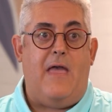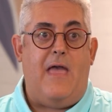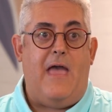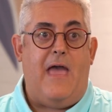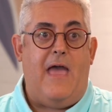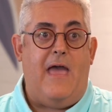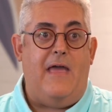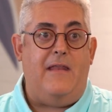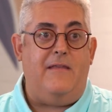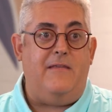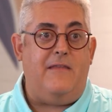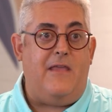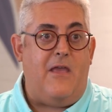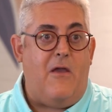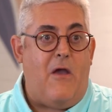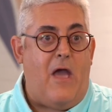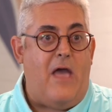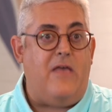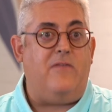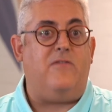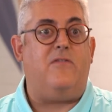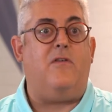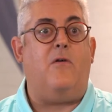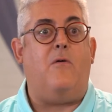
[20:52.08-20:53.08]

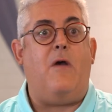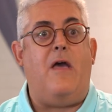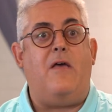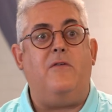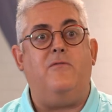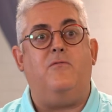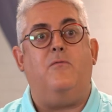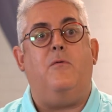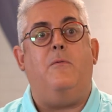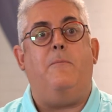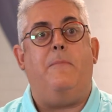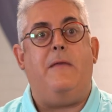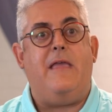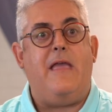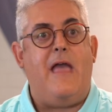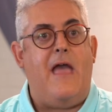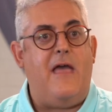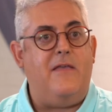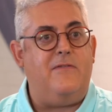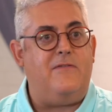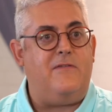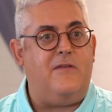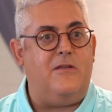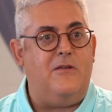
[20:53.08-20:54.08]
as we
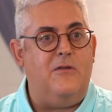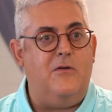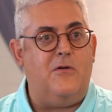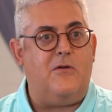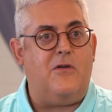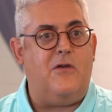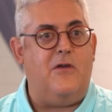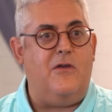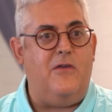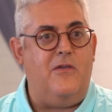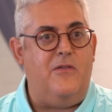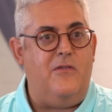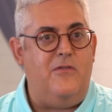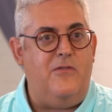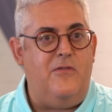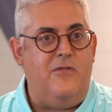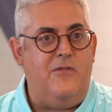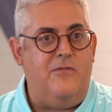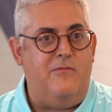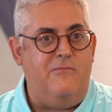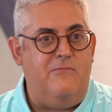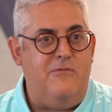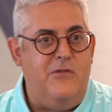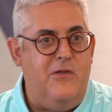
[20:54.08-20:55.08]
began to look at
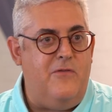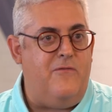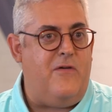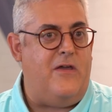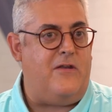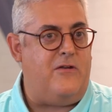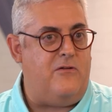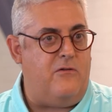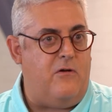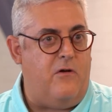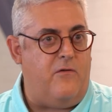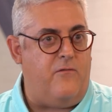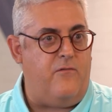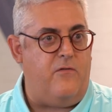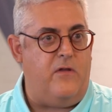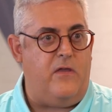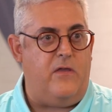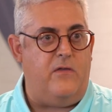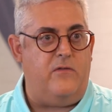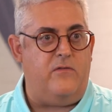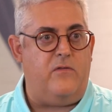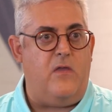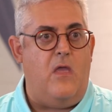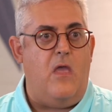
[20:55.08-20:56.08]
new vendor
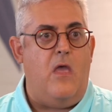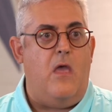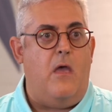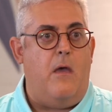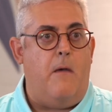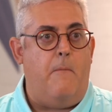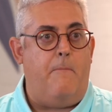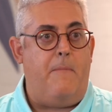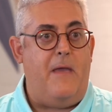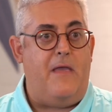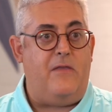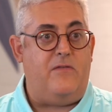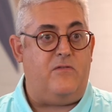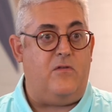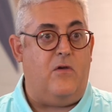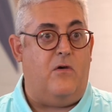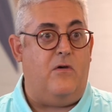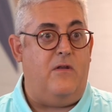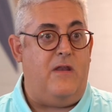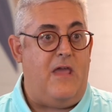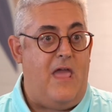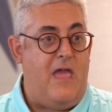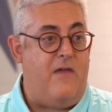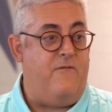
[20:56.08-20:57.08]
offerings based
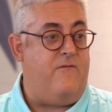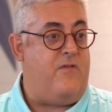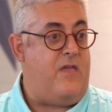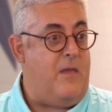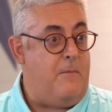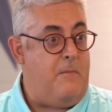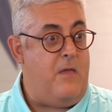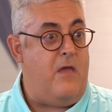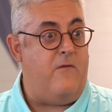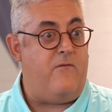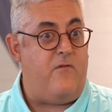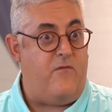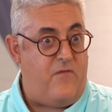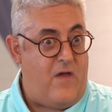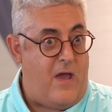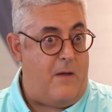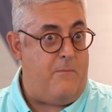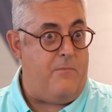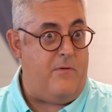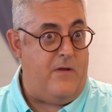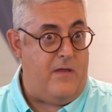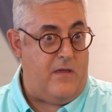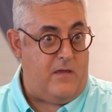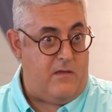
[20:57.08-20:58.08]
on NVMe over
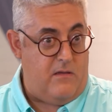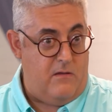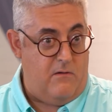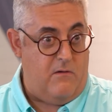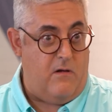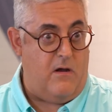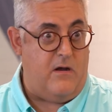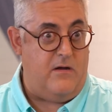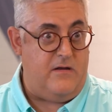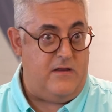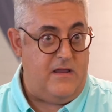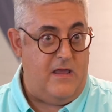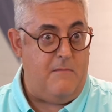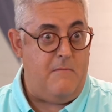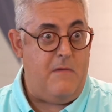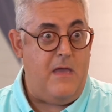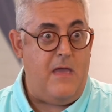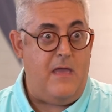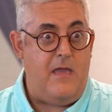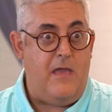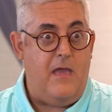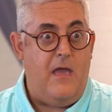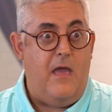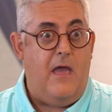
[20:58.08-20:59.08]
Fabric,
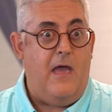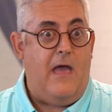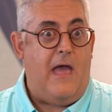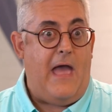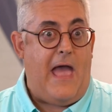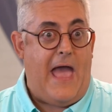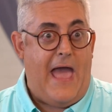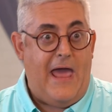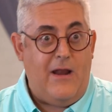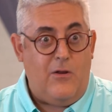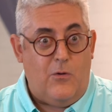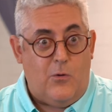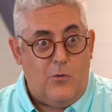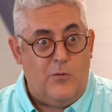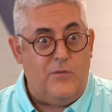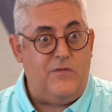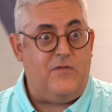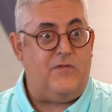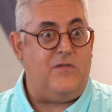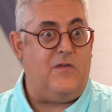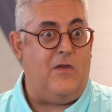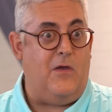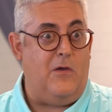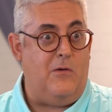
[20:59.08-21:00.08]
RDMA, and
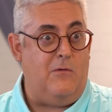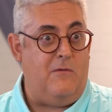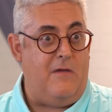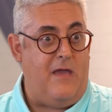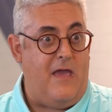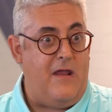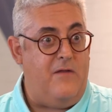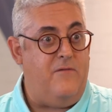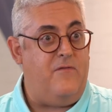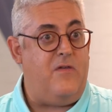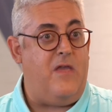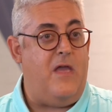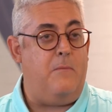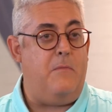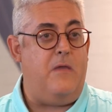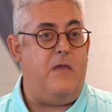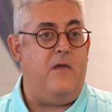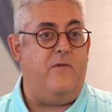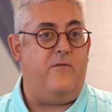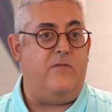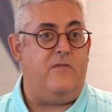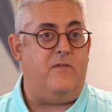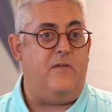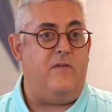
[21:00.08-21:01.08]
also
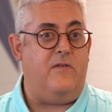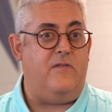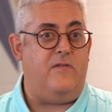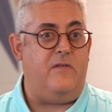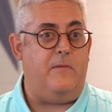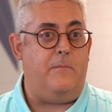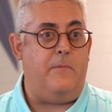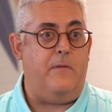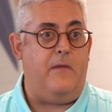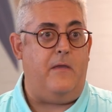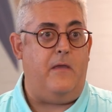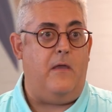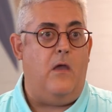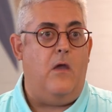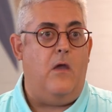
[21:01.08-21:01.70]
NVMe over TCP,